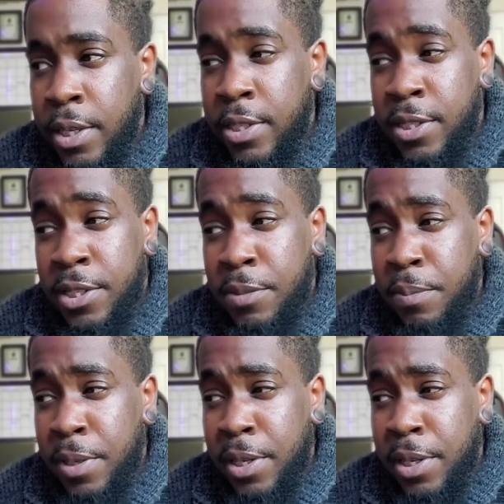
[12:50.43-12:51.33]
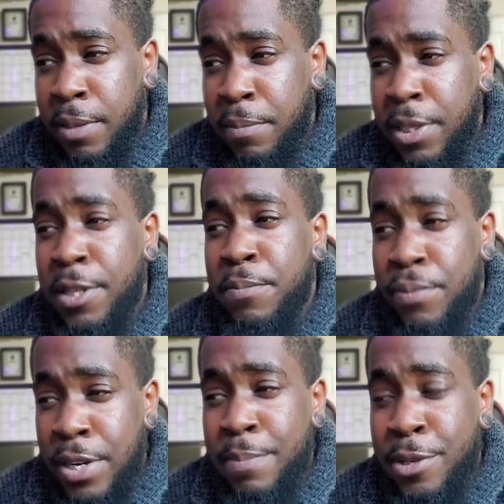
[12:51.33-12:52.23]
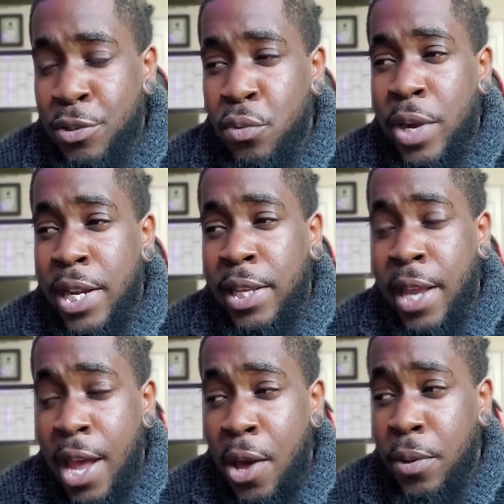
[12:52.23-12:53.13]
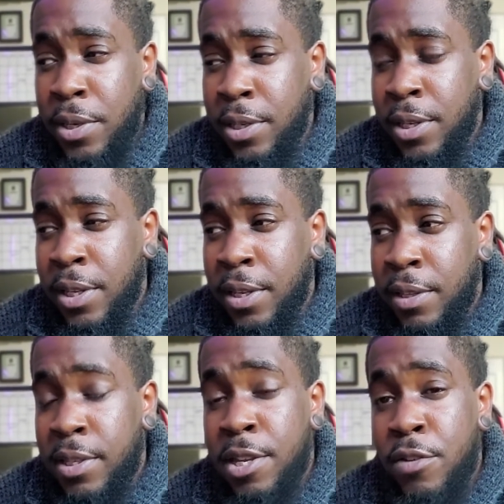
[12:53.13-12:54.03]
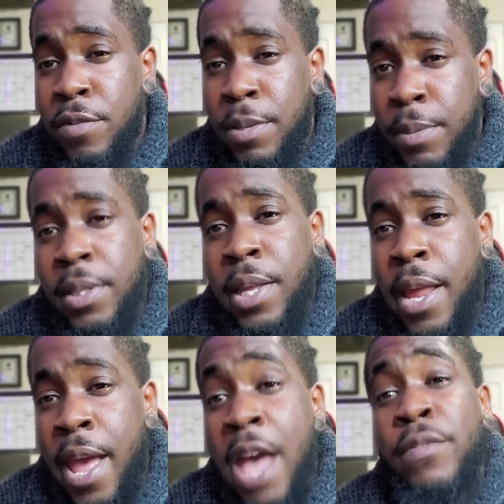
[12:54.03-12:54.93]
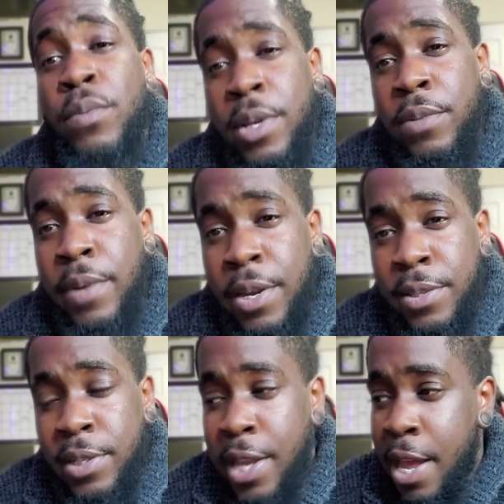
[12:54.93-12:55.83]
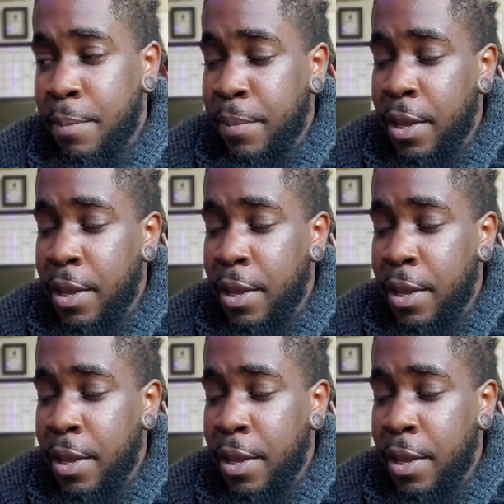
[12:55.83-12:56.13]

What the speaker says: It's just been me pretty much waiting out the agreement that I have with Wedding Wire and The Knot.